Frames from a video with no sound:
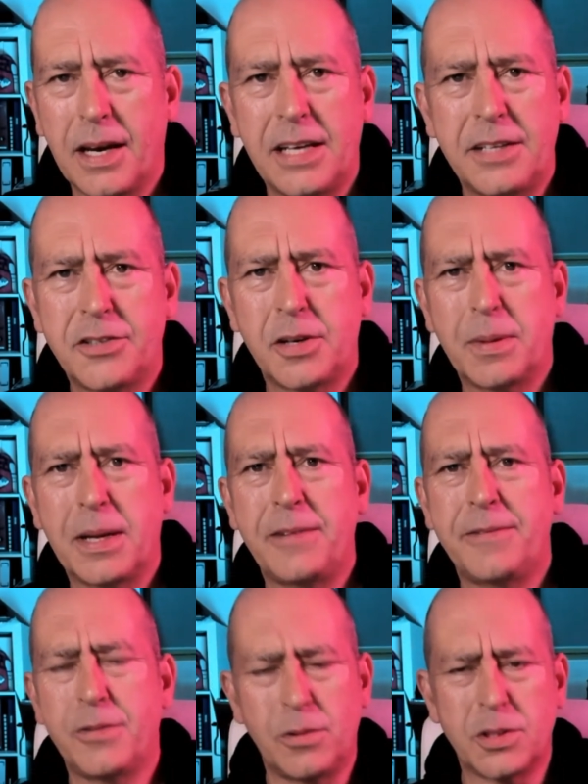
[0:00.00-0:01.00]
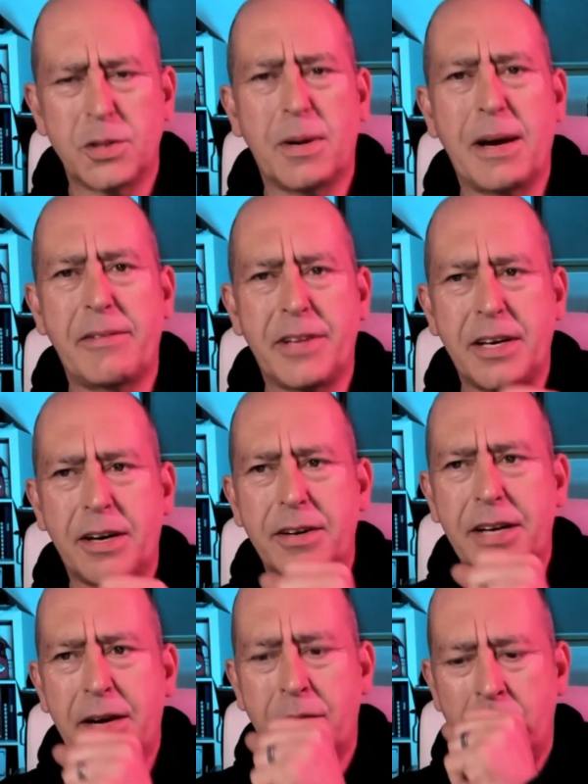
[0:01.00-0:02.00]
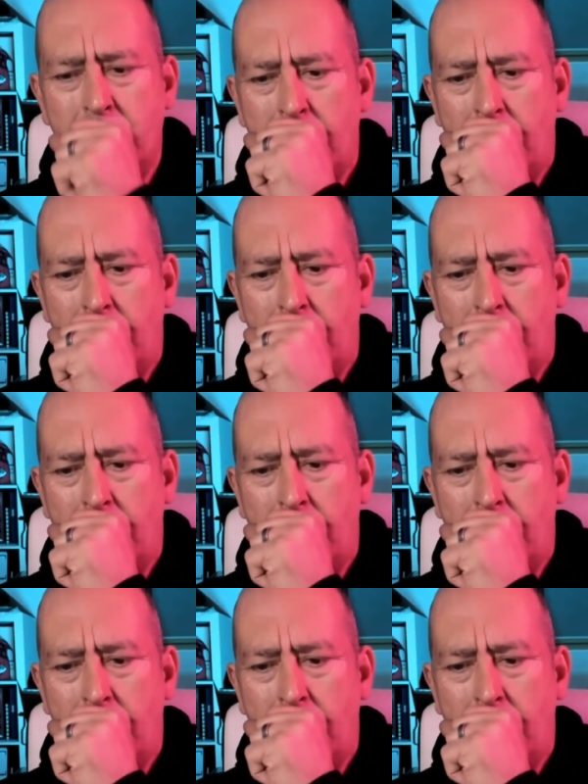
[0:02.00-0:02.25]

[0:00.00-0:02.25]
A0004s or whatever they are now.